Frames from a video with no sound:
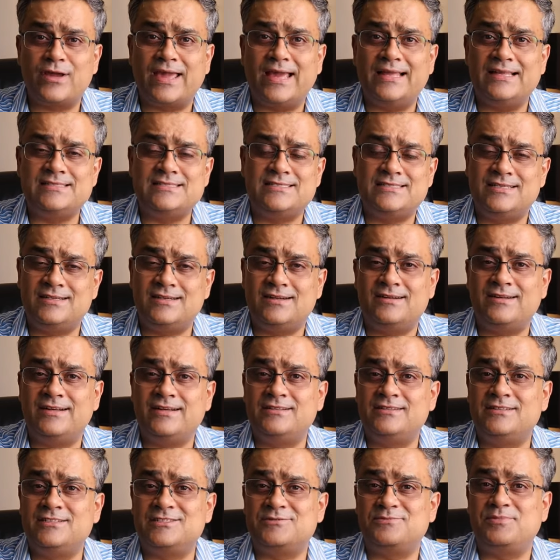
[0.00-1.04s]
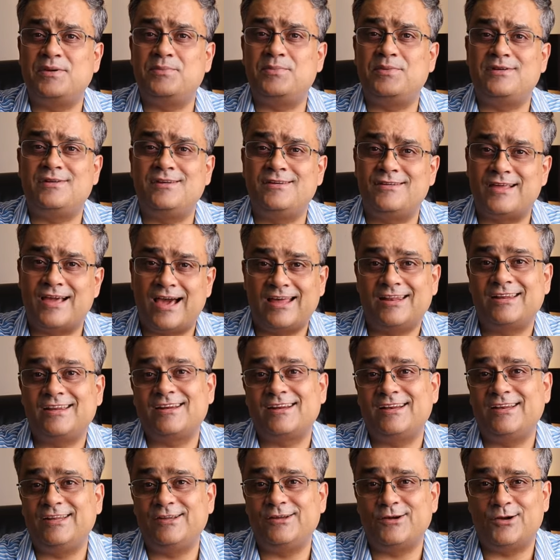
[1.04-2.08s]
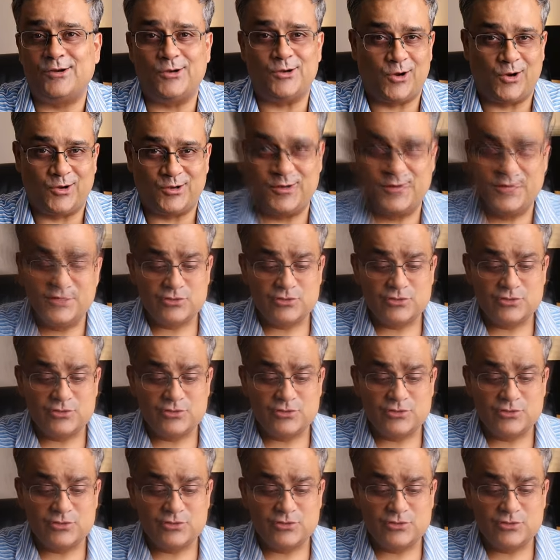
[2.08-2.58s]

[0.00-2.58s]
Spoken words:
can generate this PPT directly or not.